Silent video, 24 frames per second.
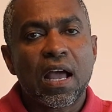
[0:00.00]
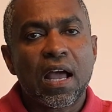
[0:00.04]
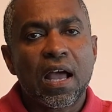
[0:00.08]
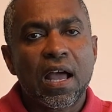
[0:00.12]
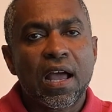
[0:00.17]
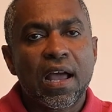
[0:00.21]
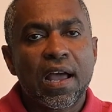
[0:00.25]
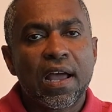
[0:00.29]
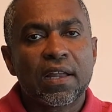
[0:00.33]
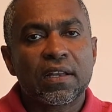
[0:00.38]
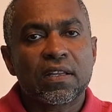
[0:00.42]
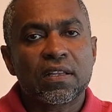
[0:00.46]

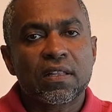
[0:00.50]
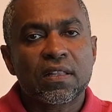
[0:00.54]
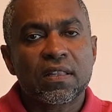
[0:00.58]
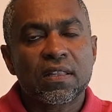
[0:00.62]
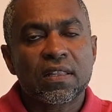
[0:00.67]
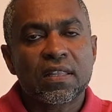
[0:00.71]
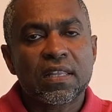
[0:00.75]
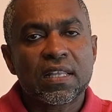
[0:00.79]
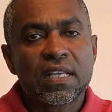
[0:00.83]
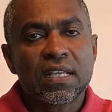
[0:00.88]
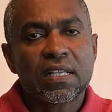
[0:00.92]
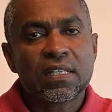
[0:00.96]
and
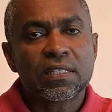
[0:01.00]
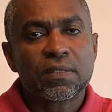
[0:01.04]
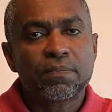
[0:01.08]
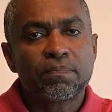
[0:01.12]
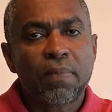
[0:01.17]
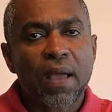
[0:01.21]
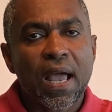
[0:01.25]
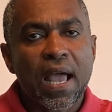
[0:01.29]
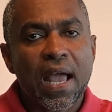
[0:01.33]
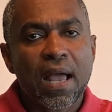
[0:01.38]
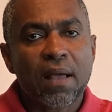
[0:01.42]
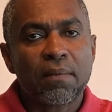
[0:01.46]
this
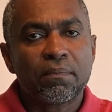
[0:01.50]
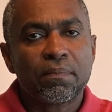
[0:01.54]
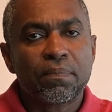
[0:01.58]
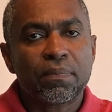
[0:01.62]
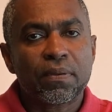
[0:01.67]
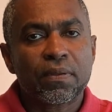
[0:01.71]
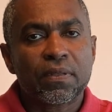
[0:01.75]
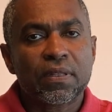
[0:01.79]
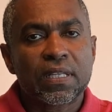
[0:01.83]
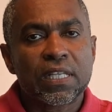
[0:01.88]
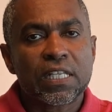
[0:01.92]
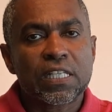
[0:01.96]

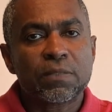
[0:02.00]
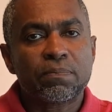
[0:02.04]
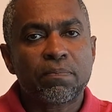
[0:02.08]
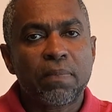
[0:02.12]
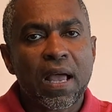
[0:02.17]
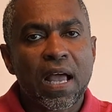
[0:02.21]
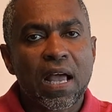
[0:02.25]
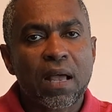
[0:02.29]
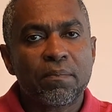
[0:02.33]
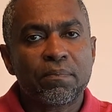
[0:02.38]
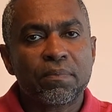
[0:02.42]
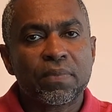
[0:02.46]
pump this
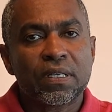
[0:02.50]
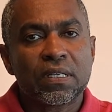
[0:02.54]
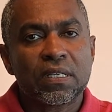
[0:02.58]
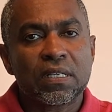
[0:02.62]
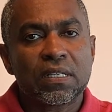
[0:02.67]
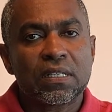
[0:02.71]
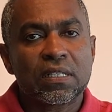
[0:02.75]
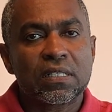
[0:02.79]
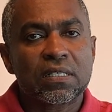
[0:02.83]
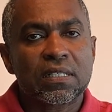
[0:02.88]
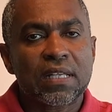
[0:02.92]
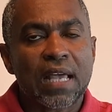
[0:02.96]
pump
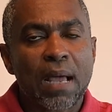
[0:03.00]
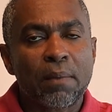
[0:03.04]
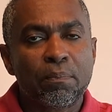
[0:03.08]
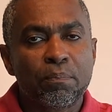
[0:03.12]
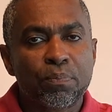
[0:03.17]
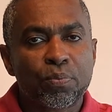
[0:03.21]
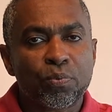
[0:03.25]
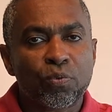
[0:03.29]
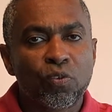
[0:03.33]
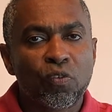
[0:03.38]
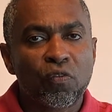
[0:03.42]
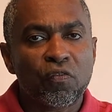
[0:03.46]
is
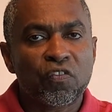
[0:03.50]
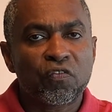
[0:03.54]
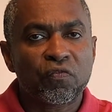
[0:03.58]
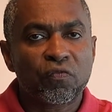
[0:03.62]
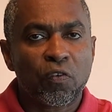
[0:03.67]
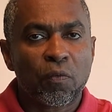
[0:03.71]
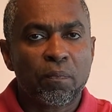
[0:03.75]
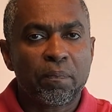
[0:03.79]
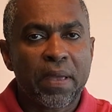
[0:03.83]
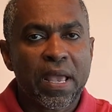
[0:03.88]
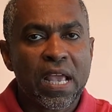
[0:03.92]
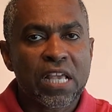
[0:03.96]
approved
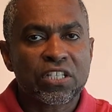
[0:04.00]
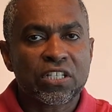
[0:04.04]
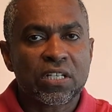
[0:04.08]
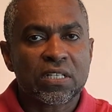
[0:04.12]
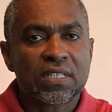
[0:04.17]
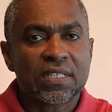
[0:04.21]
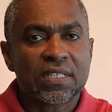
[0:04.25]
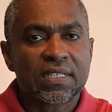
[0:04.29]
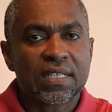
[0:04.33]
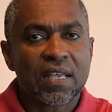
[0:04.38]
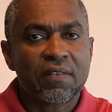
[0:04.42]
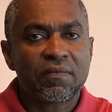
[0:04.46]
for
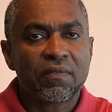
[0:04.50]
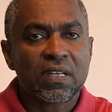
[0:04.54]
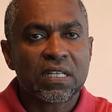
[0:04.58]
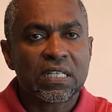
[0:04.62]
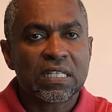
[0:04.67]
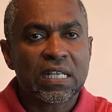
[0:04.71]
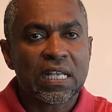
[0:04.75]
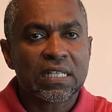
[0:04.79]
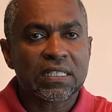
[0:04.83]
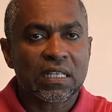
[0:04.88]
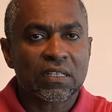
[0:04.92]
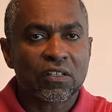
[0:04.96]
patients 7
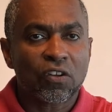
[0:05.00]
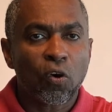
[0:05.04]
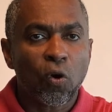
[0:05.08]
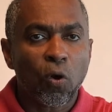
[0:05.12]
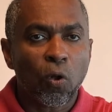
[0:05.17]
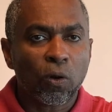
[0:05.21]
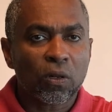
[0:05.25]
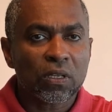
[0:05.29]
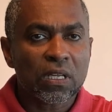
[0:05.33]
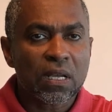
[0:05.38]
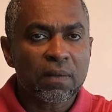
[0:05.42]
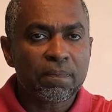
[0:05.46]
years and
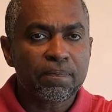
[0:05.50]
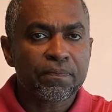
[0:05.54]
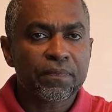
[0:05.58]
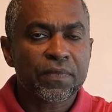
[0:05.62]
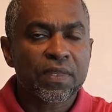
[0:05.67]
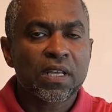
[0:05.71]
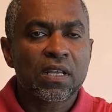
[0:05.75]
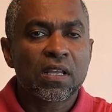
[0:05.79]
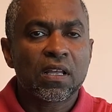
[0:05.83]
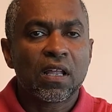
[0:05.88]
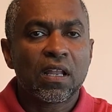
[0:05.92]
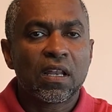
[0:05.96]
older
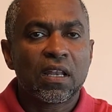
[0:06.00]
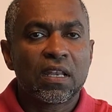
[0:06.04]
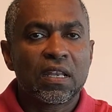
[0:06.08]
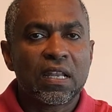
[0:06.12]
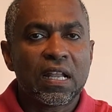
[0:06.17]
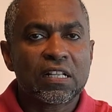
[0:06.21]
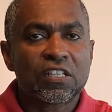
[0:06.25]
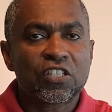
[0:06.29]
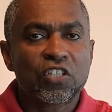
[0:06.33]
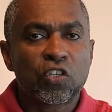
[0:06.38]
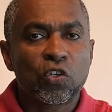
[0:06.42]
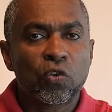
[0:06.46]

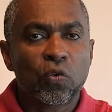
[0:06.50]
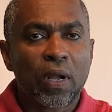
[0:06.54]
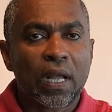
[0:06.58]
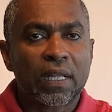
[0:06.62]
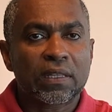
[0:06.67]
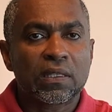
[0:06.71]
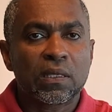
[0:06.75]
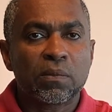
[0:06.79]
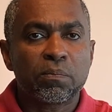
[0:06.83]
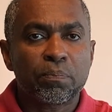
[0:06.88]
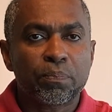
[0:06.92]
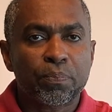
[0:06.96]
let's look
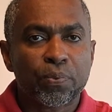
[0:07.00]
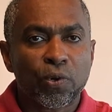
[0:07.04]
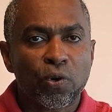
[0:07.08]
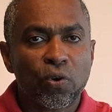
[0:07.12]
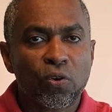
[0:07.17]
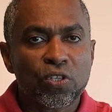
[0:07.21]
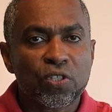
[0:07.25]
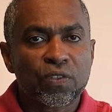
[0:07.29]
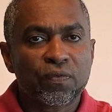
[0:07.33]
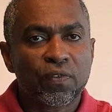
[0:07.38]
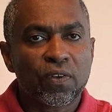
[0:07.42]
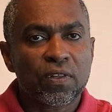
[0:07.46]
at the
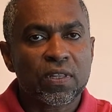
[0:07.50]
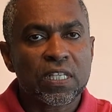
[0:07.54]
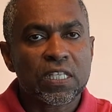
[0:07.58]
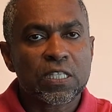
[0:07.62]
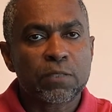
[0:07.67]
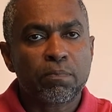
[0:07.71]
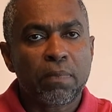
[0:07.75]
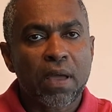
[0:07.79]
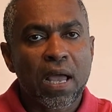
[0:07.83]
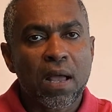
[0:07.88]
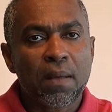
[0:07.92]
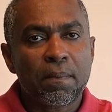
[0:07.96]
pros for
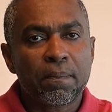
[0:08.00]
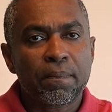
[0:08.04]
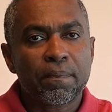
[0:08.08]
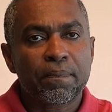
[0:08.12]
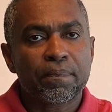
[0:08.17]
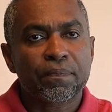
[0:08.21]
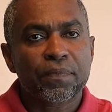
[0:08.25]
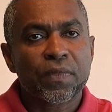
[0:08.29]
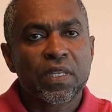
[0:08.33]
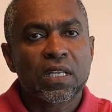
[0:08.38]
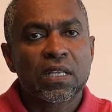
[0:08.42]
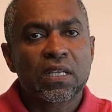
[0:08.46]
this pump
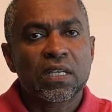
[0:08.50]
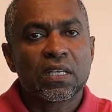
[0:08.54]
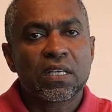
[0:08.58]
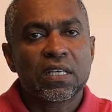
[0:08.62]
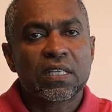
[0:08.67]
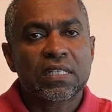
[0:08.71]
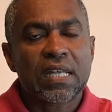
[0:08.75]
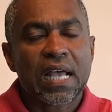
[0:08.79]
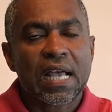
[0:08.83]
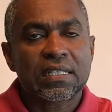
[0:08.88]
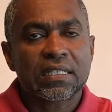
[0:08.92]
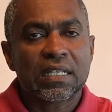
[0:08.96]

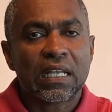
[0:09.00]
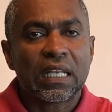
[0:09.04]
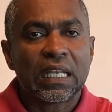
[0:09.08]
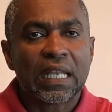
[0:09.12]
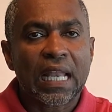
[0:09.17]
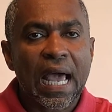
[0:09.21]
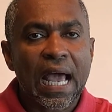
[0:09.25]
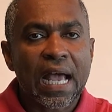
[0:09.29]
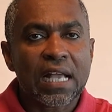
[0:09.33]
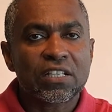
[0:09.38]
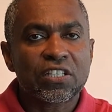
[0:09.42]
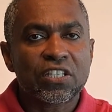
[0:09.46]
it has a
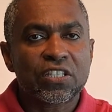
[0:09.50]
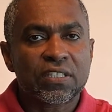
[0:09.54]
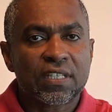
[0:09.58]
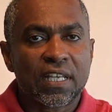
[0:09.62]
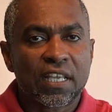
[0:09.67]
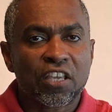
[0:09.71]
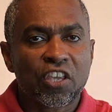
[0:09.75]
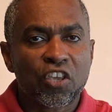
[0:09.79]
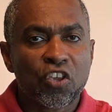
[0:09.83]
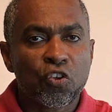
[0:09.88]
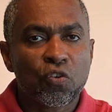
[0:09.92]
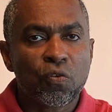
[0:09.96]
large
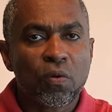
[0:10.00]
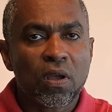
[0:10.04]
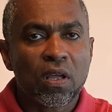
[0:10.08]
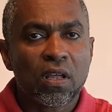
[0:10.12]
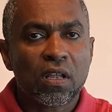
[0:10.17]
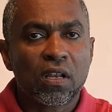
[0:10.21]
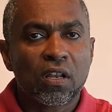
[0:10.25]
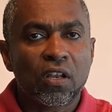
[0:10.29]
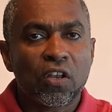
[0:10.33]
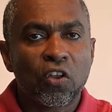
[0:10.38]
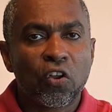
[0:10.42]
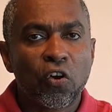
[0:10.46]

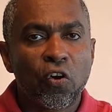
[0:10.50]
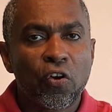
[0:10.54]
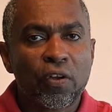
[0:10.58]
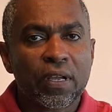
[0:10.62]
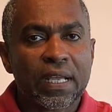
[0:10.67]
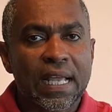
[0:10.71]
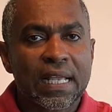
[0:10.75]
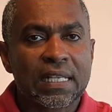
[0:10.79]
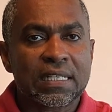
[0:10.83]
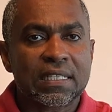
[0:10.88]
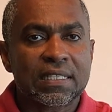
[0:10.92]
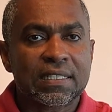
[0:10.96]
secure
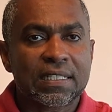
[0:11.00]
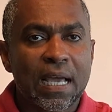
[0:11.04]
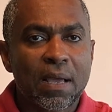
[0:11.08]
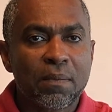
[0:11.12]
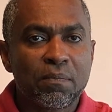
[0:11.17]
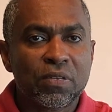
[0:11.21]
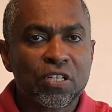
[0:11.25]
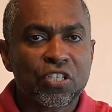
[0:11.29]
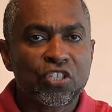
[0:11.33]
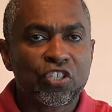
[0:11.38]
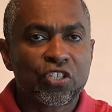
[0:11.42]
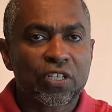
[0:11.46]
long
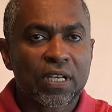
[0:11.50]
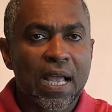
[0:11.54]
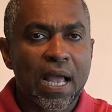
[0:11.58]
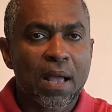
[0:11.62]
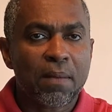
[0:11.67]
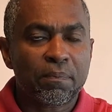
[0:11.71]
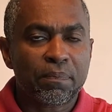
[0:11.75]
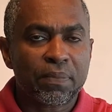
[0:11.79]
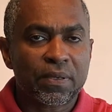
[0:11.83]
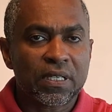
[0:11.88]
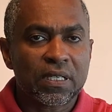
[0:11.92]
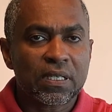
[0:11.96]
established
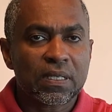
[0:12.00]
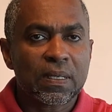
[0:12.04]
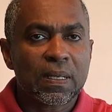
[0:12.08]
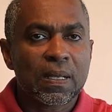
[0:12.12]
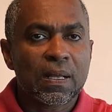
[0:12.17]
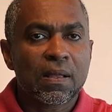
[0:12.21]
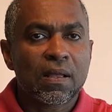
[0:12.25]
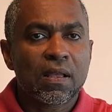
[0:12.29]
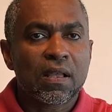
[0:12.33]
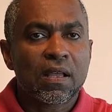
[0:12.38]
company